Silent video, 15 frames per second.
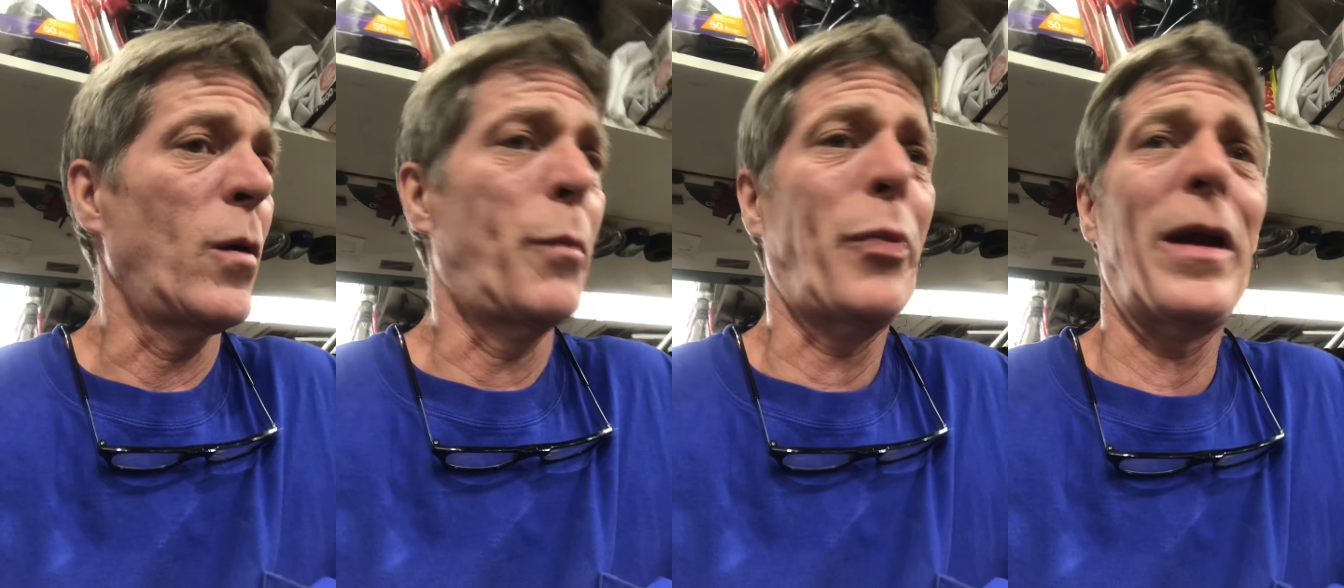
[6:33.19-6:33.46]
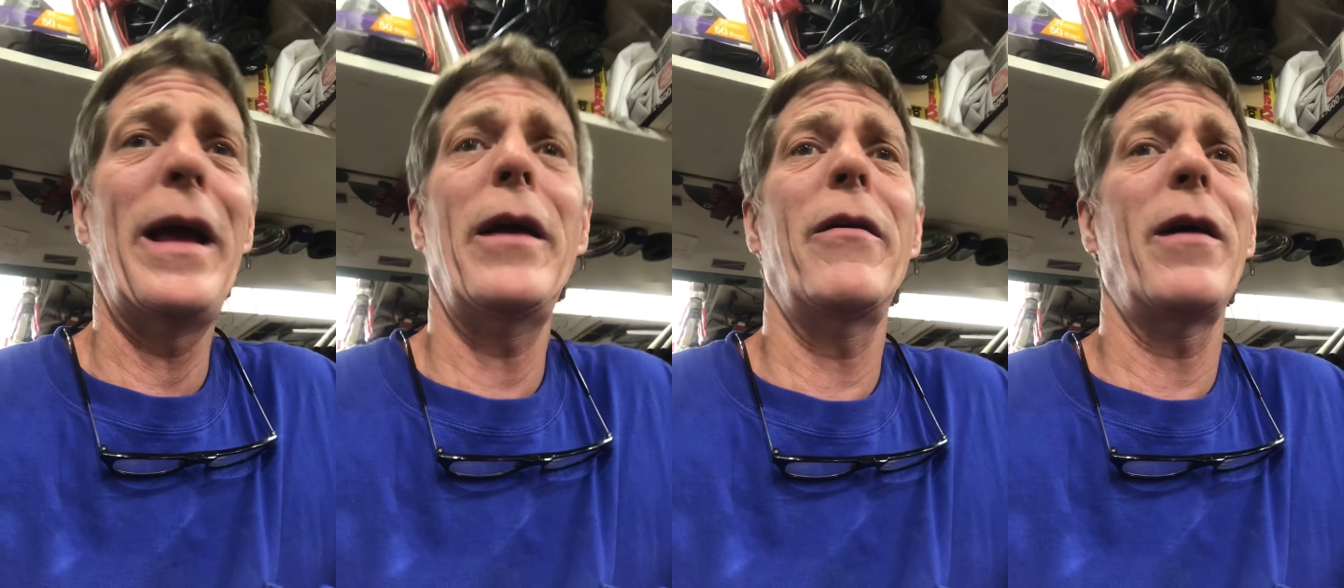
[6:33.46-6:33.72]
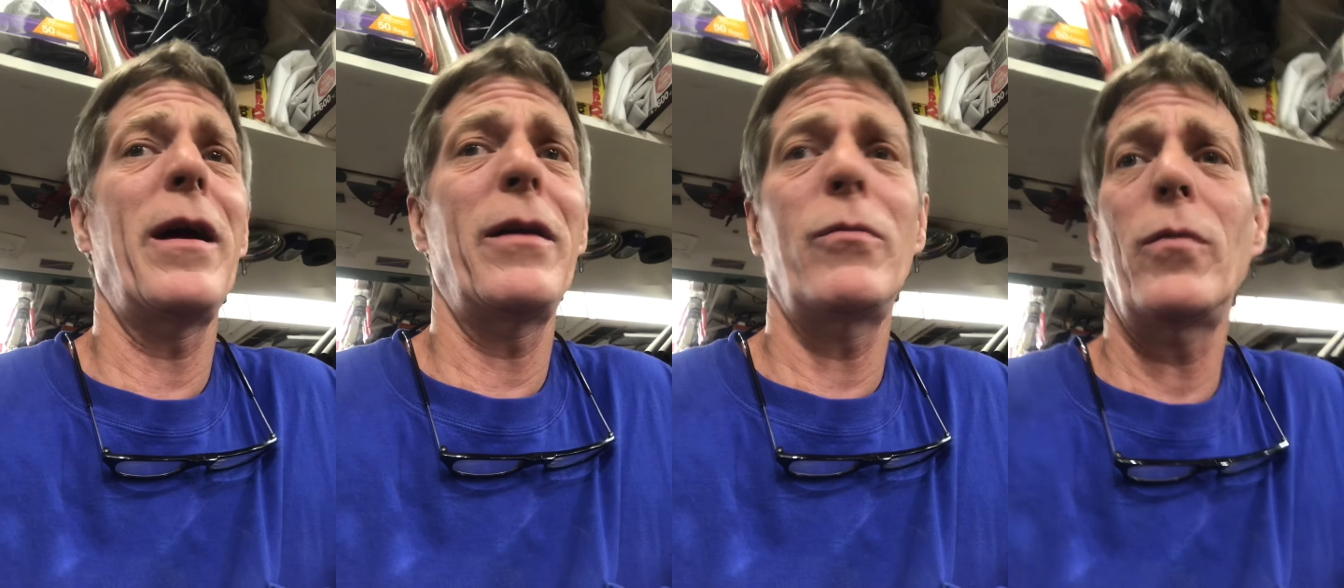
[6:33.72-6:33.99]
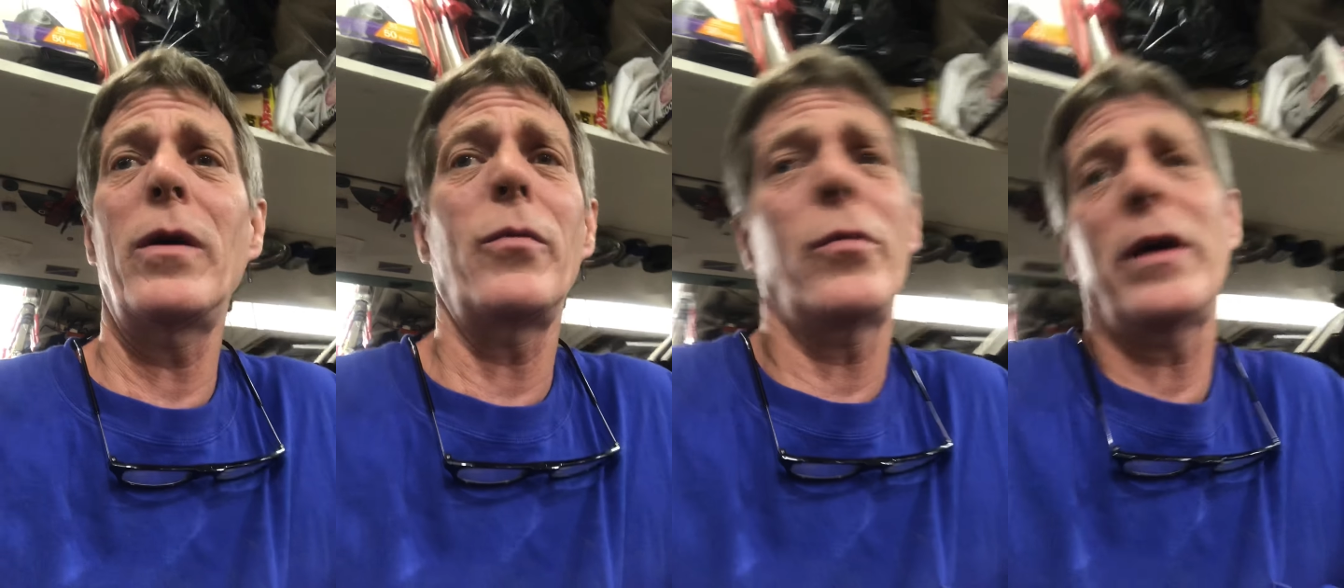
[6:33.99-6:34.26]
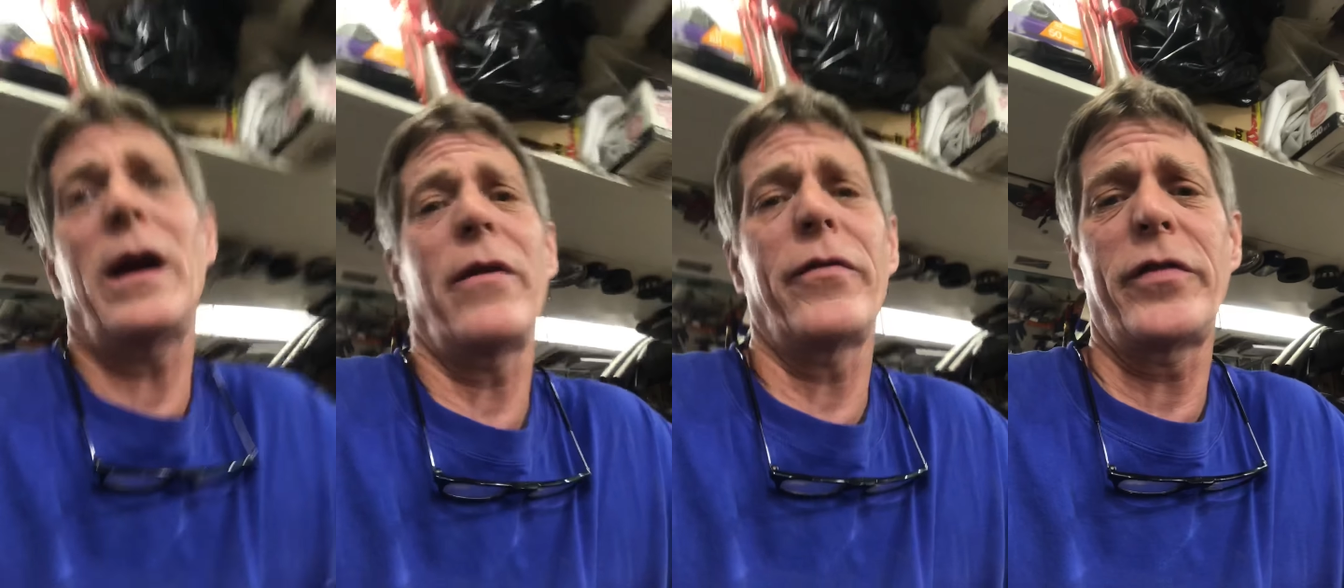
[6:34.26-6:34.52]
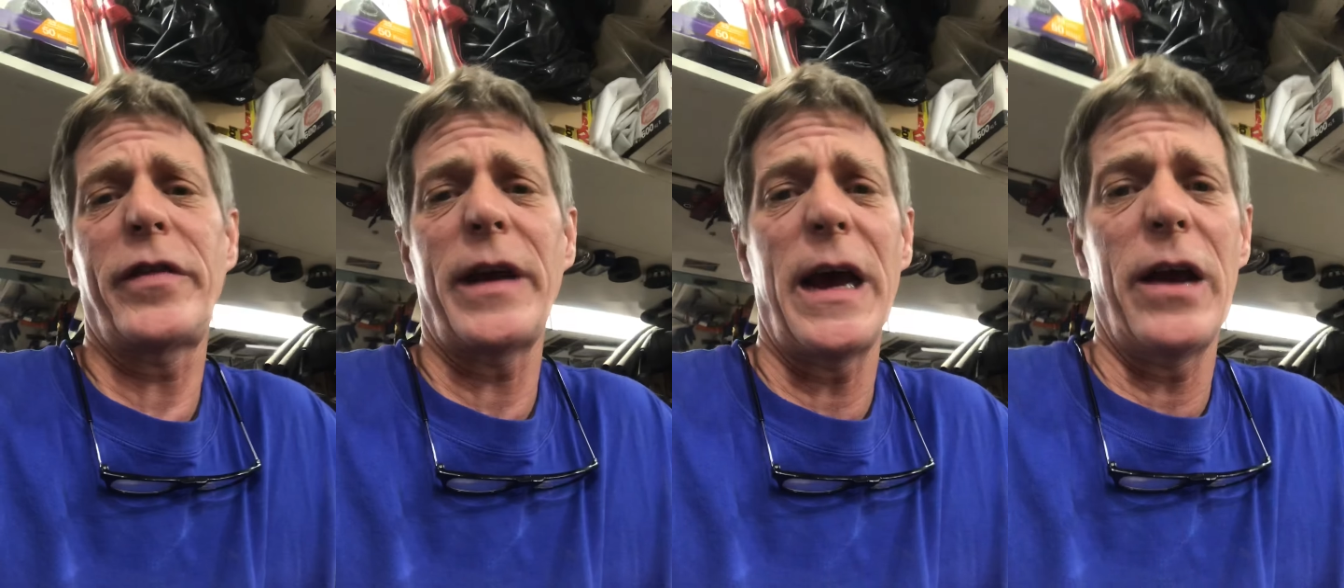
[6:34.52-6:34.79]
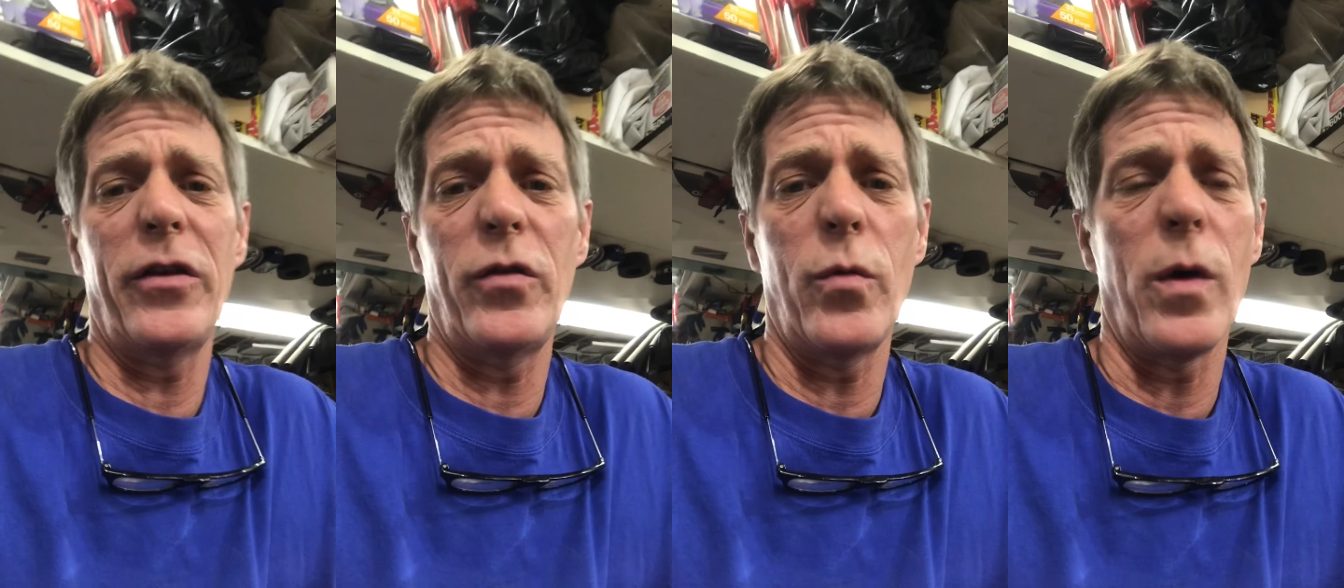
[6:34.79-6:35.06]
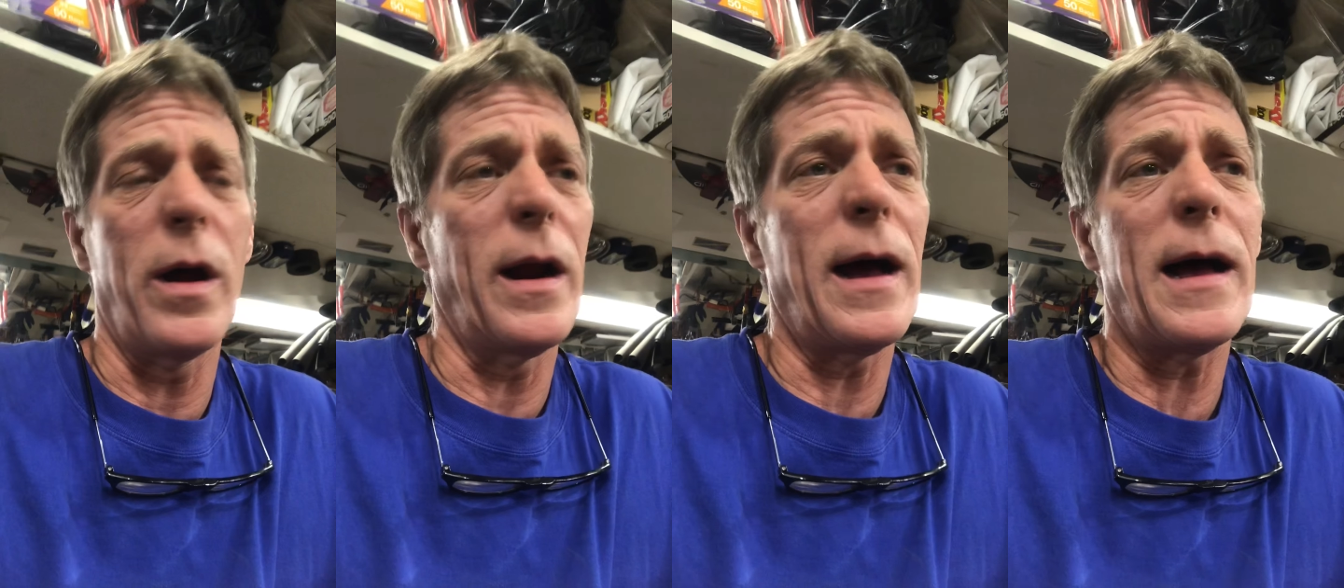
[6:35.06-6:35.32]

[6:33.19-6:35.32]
playground, whatever sand you want.